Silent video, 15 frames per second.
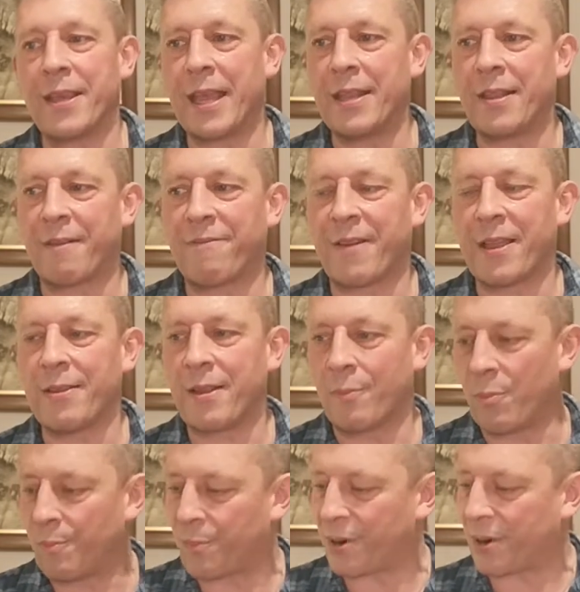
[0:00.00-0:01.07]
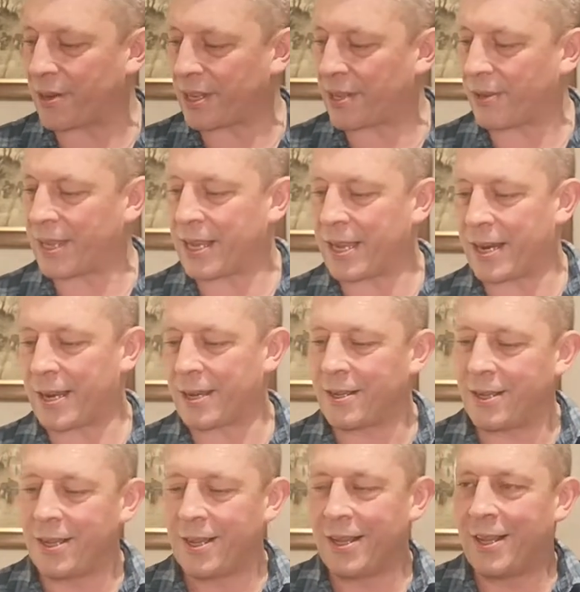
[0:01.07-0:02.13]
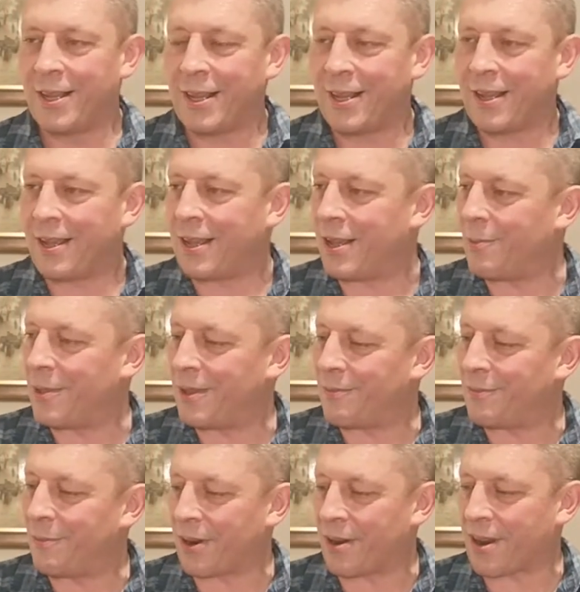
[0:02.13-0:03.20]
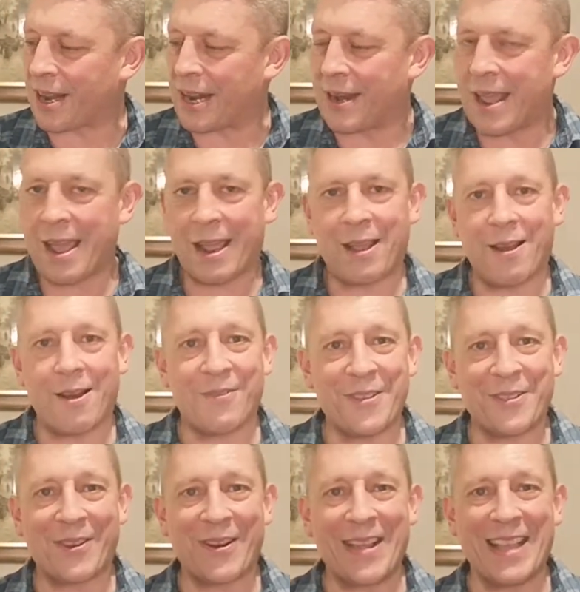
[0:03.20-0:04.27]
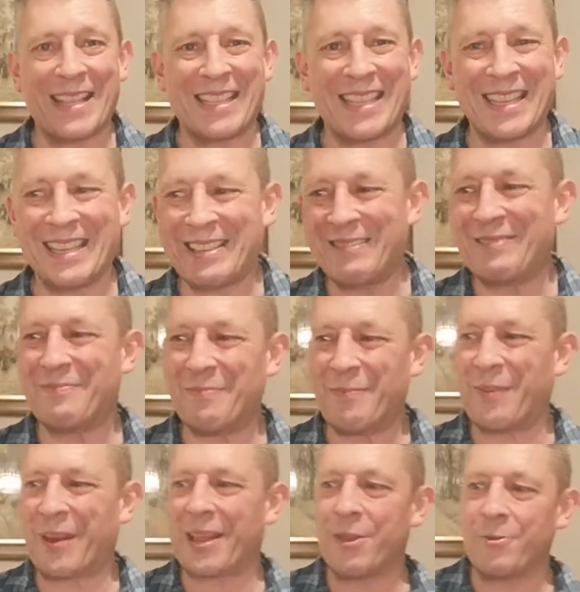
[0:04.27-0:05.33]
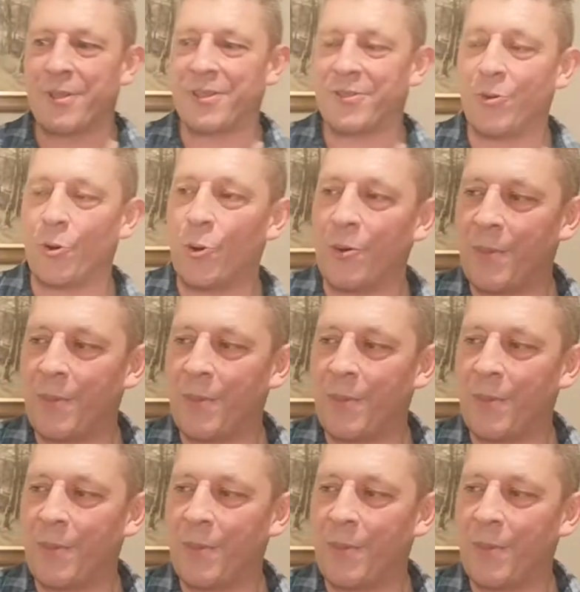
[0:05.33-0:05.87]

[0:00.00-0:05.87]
and I find I'm practically kind of breaking the neck off it, trying to bring out the tone.